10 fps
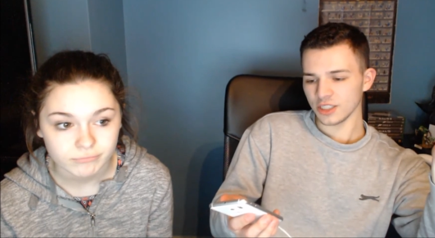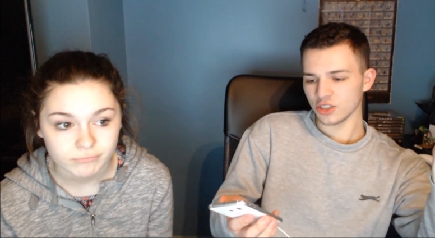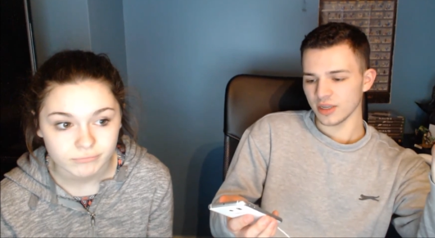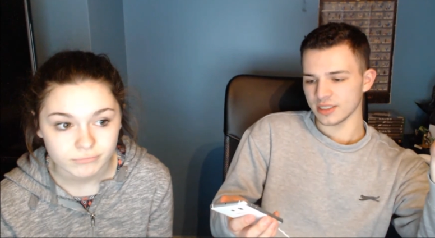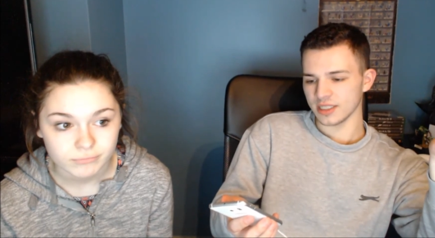
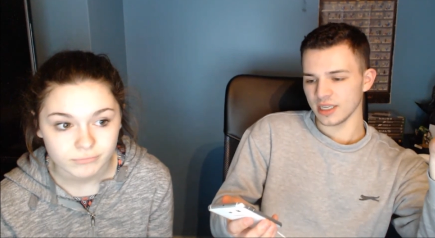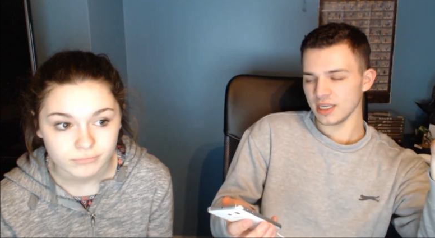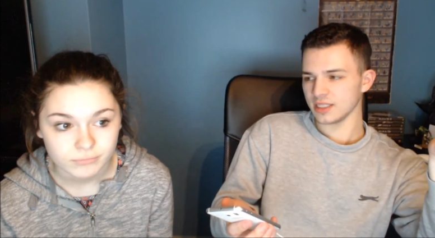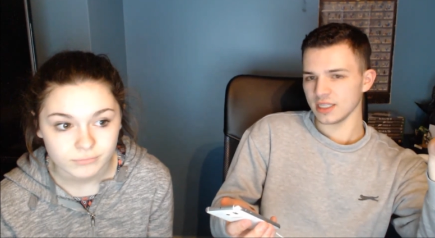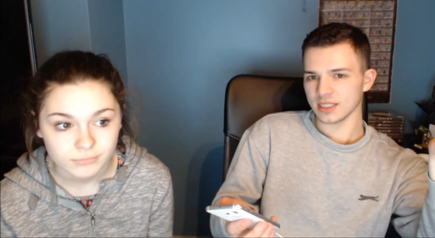Speaker 1: literally, it's the
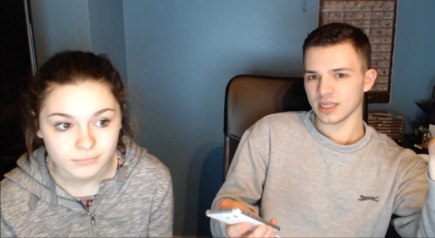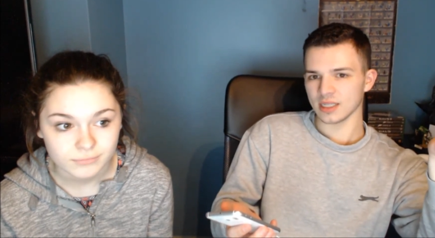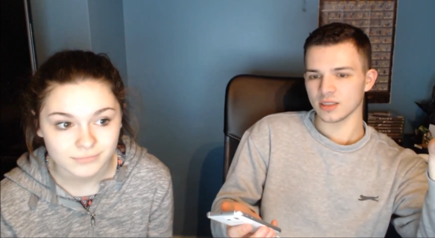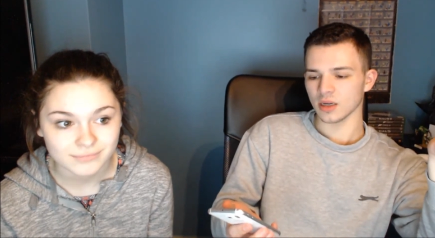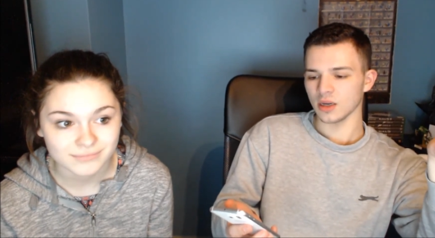easiest
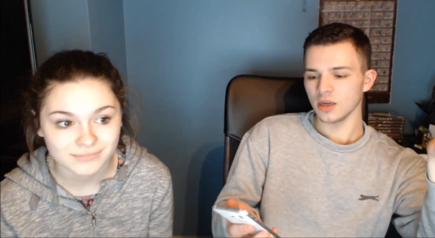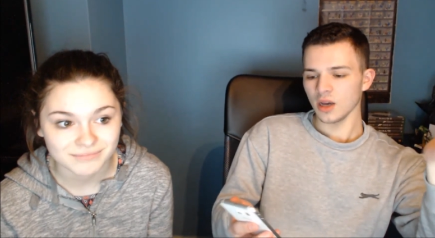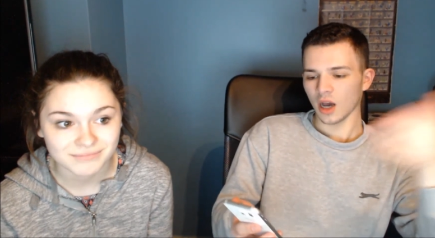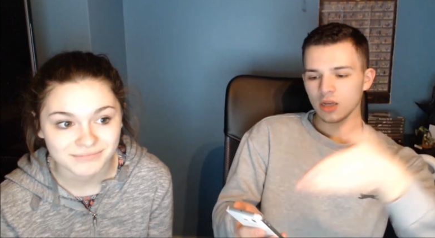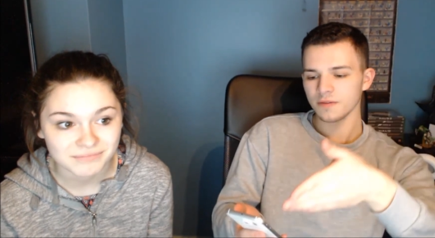answer.
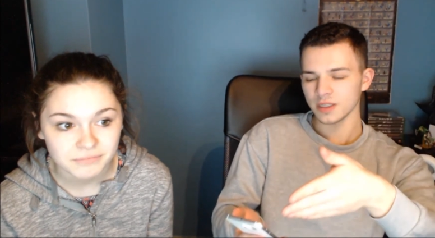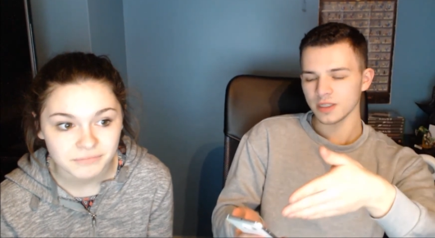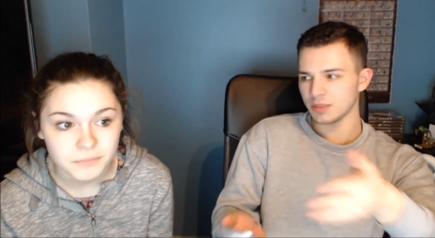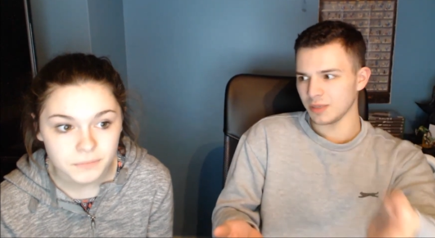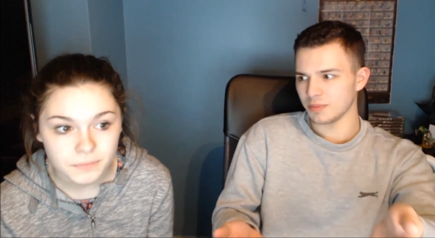I don't
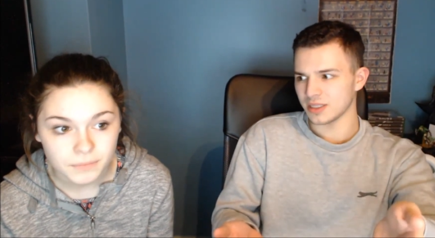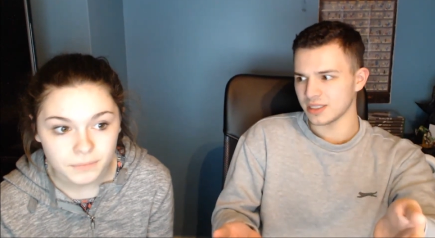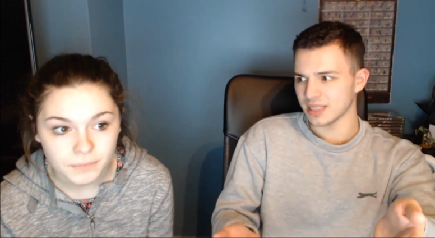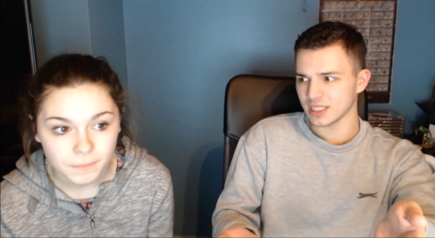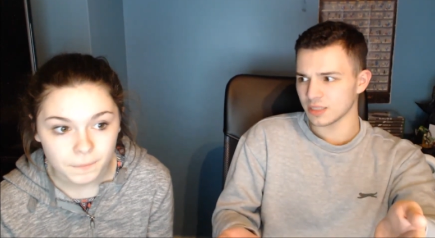fancy being
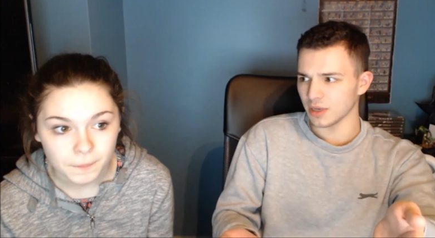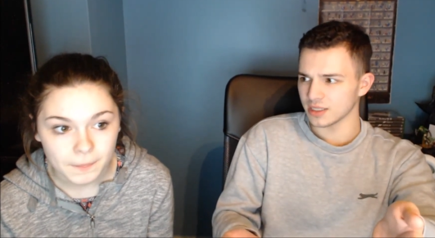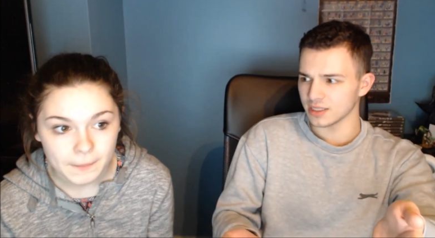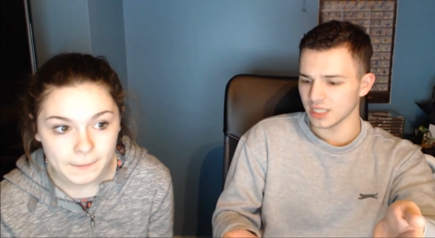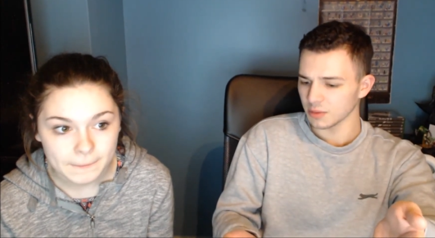possessed by
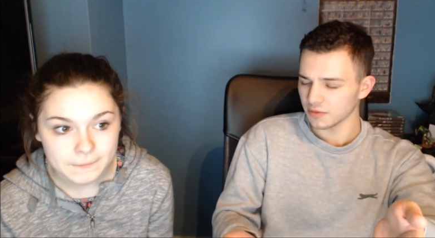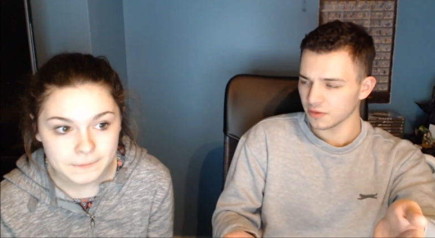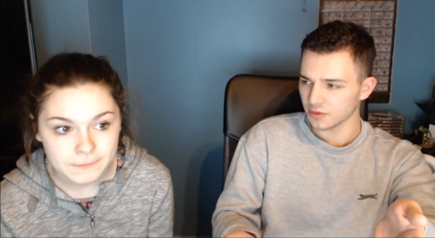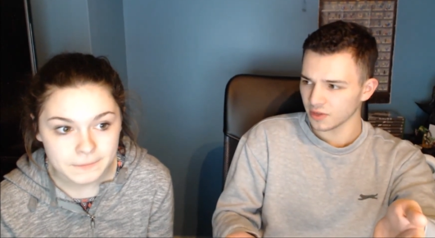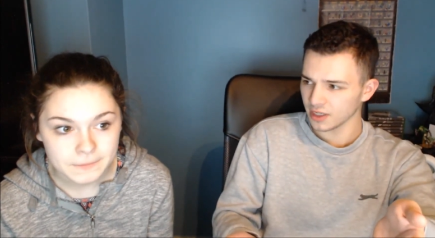a demon
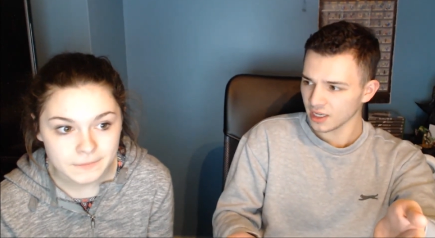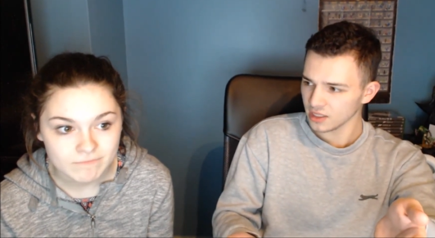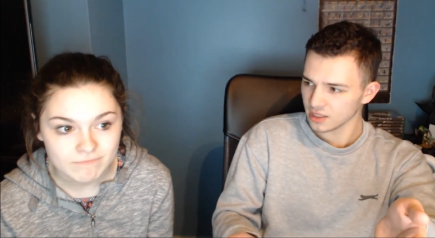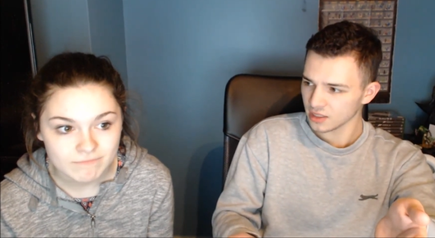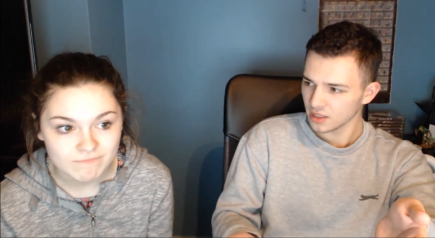for three
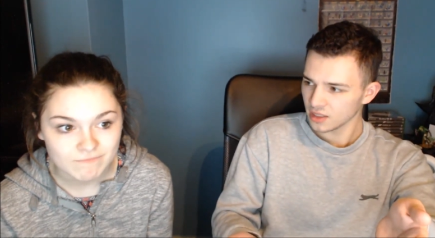days.